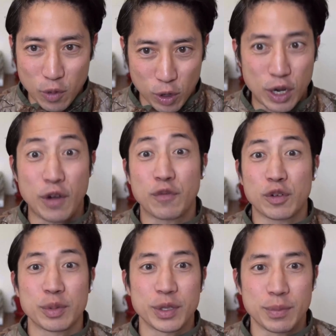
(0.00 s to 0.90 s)
more
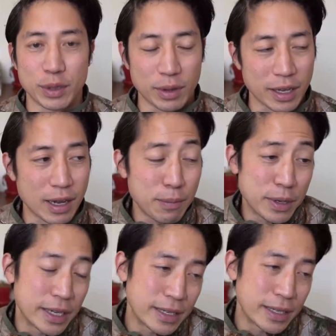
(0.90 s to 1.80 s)
comfortably built the
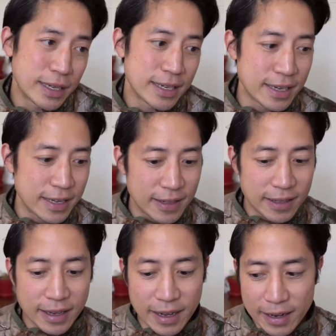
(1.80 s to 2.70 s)
company.
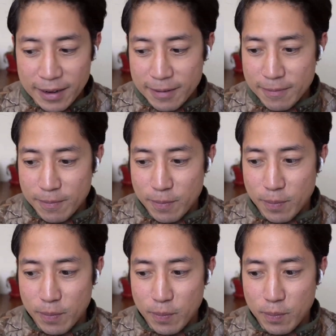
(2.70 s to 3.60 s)
Um,
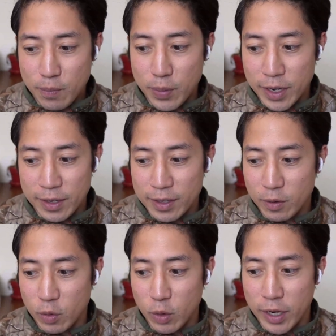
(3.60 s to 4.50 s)
but
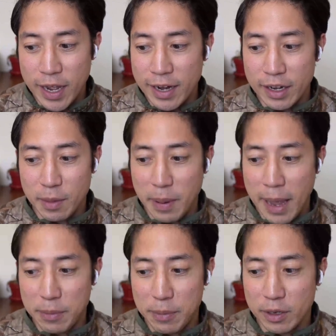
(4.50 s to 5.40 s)
what ended up
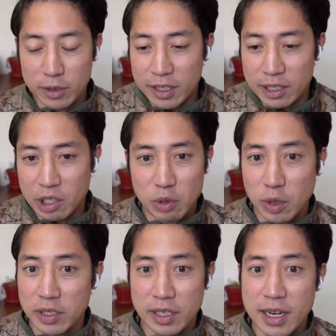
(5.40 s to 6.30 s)
happening was that she
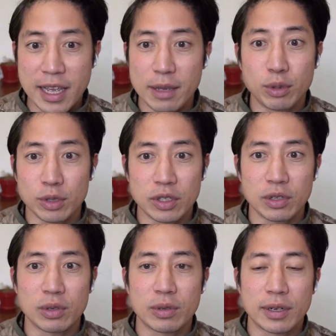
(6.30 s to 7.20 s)
wasn't able
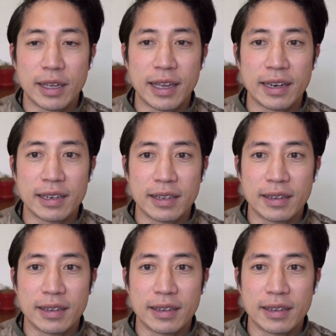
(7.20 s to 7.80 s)
to. And a